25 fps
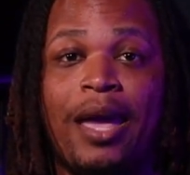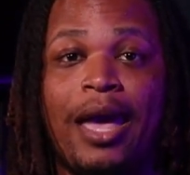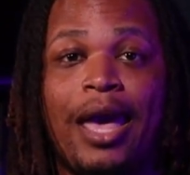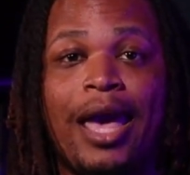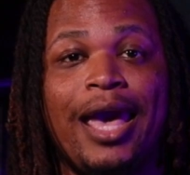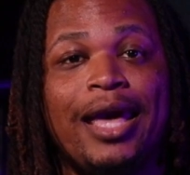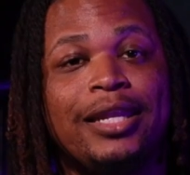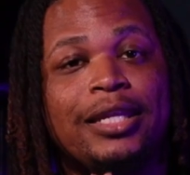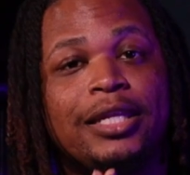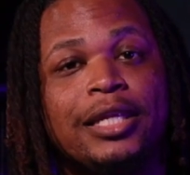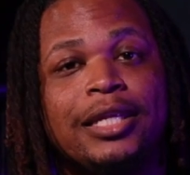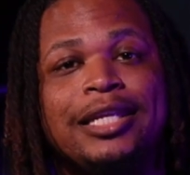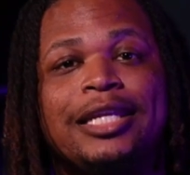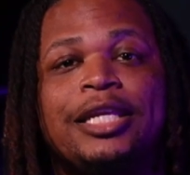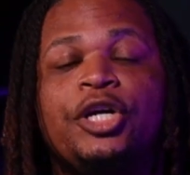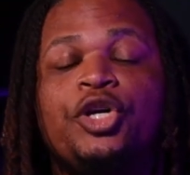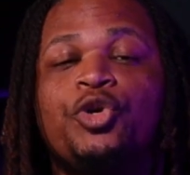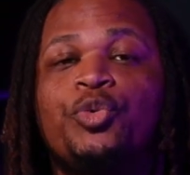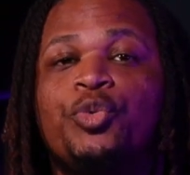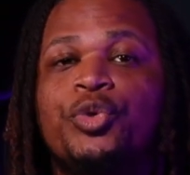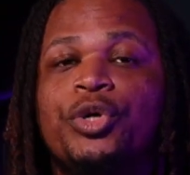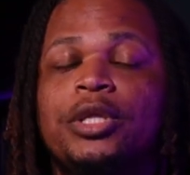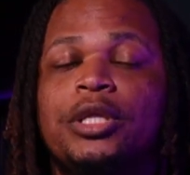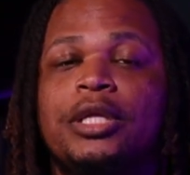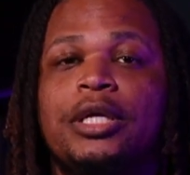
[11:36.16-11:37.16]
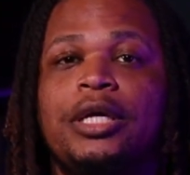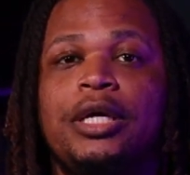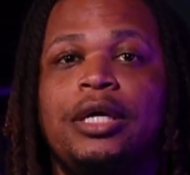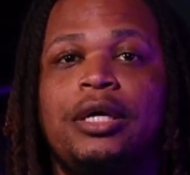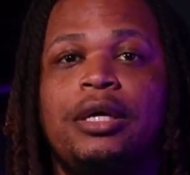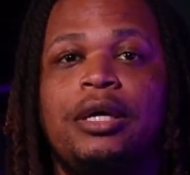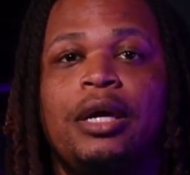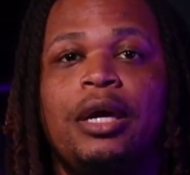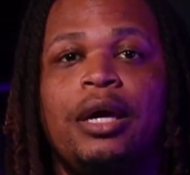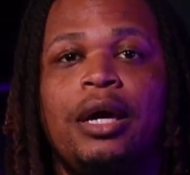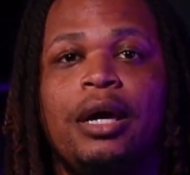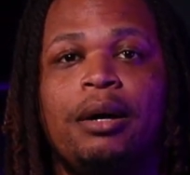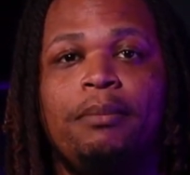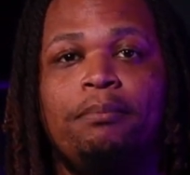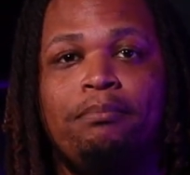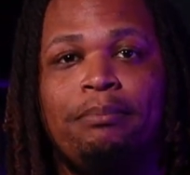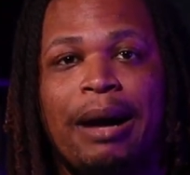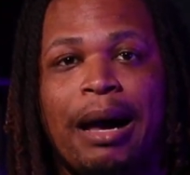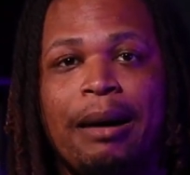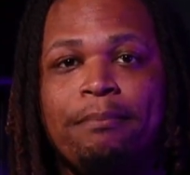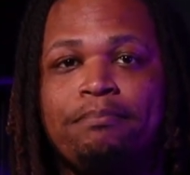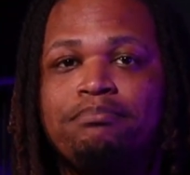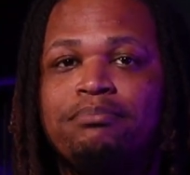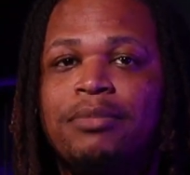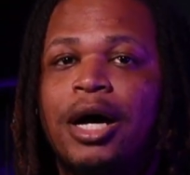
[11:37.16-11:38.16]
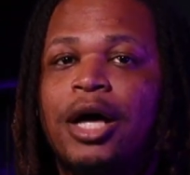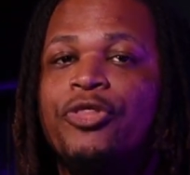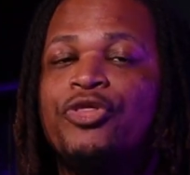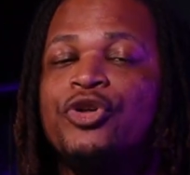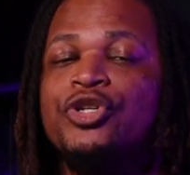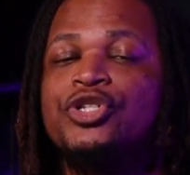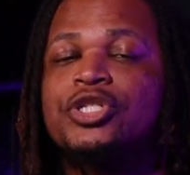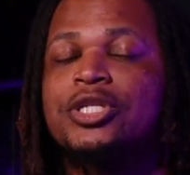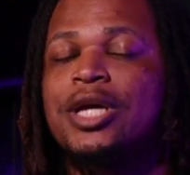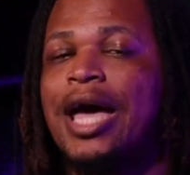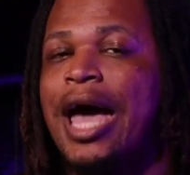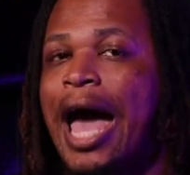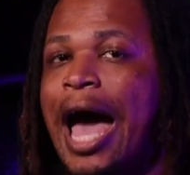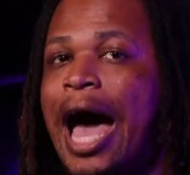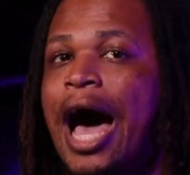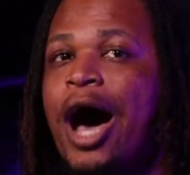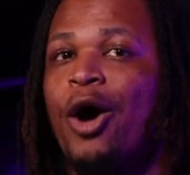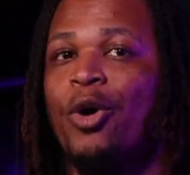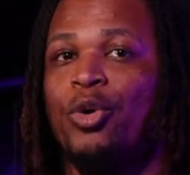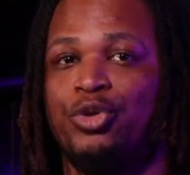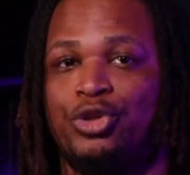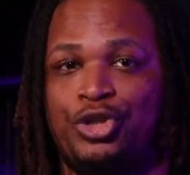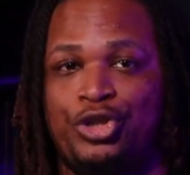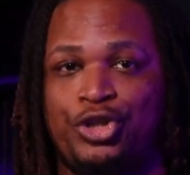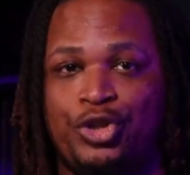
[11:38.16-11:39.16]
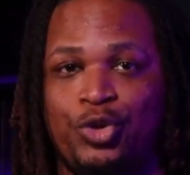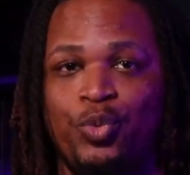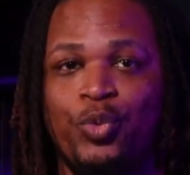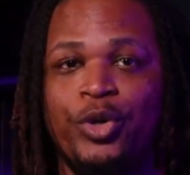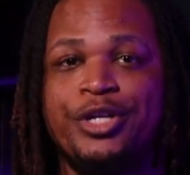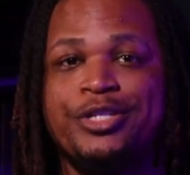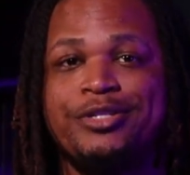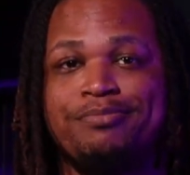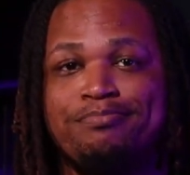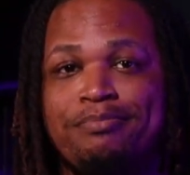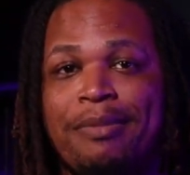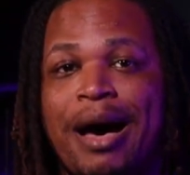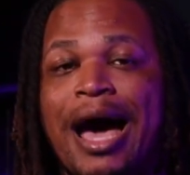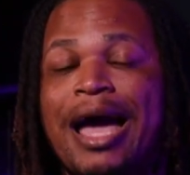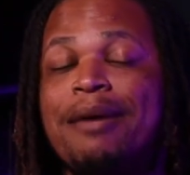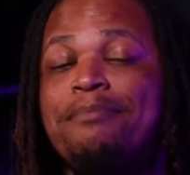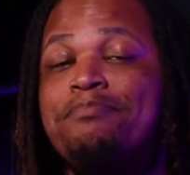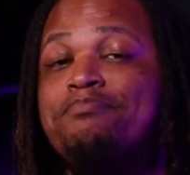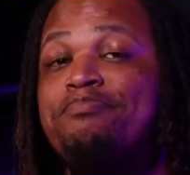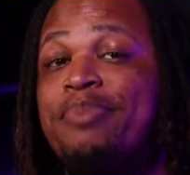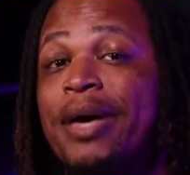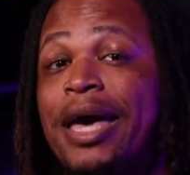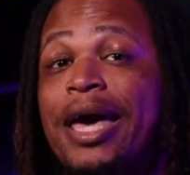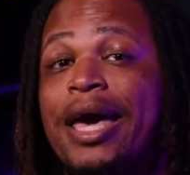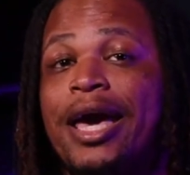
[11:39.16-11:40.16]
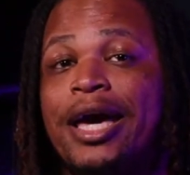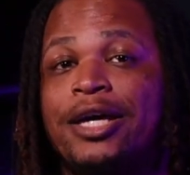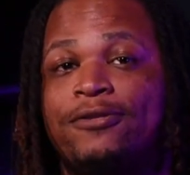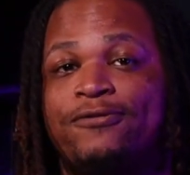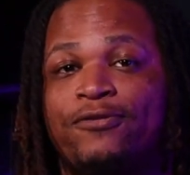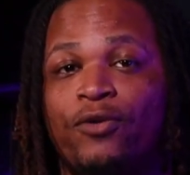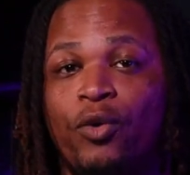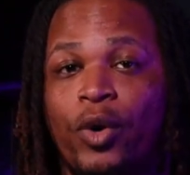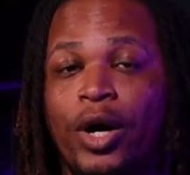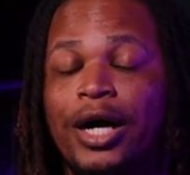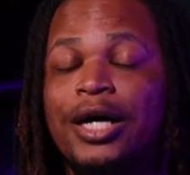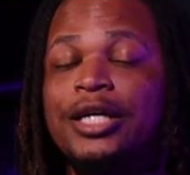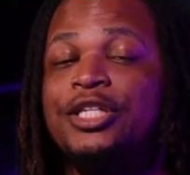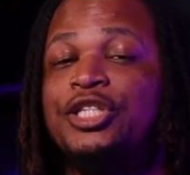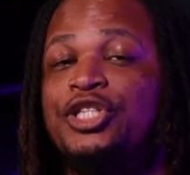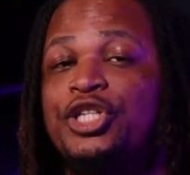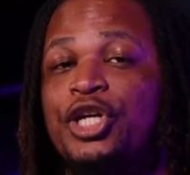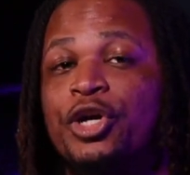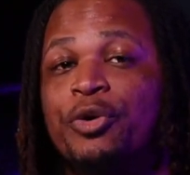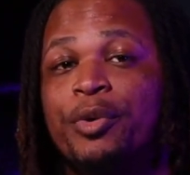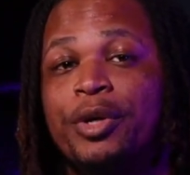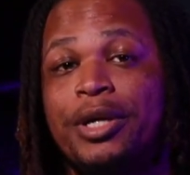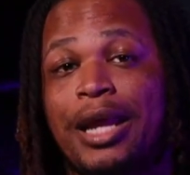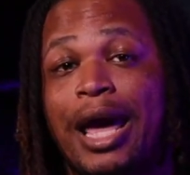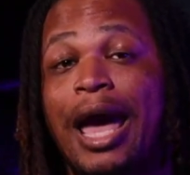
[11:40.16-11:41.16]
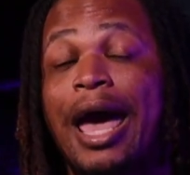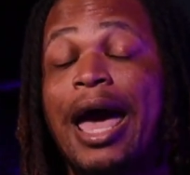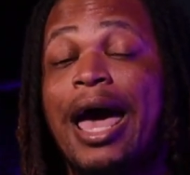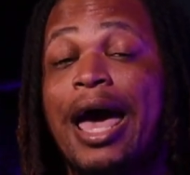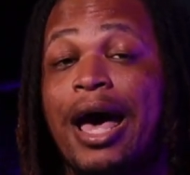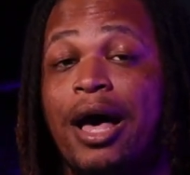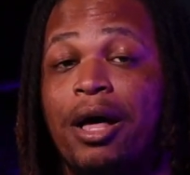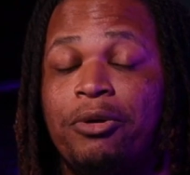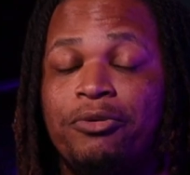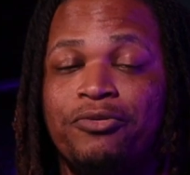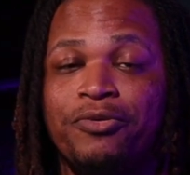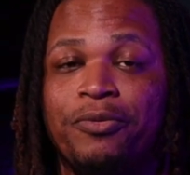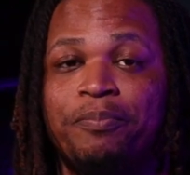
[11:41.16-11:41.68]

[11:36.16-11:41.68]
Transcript: and literally my mother's couch was my bed for a year and a half.